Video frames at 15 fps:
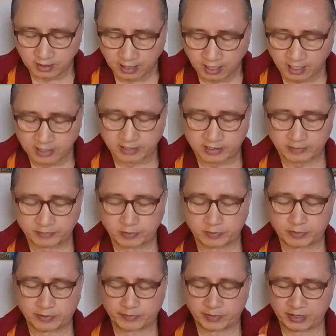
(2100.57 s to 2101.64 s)
higher
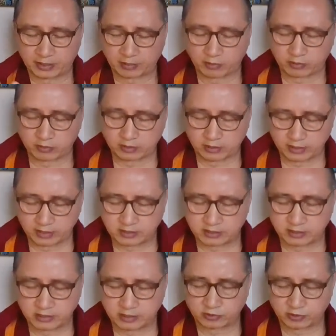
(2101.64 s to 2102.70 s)
capable being, or
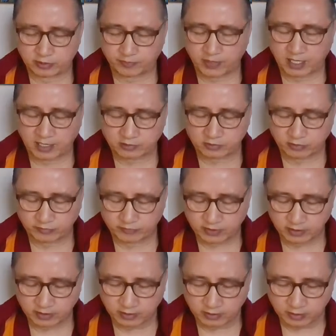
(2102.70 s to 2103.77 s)
enter the path of
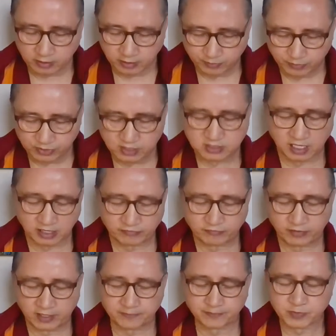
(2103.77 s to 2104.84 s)
the
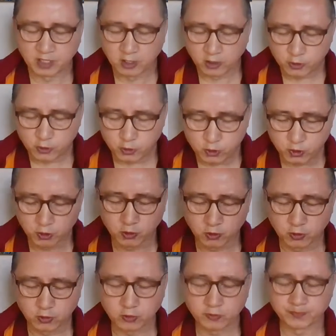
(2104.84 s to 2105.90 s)
bodhisattva
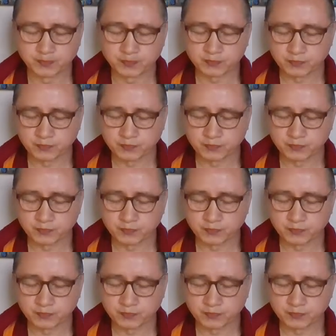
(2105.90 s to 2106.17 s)
through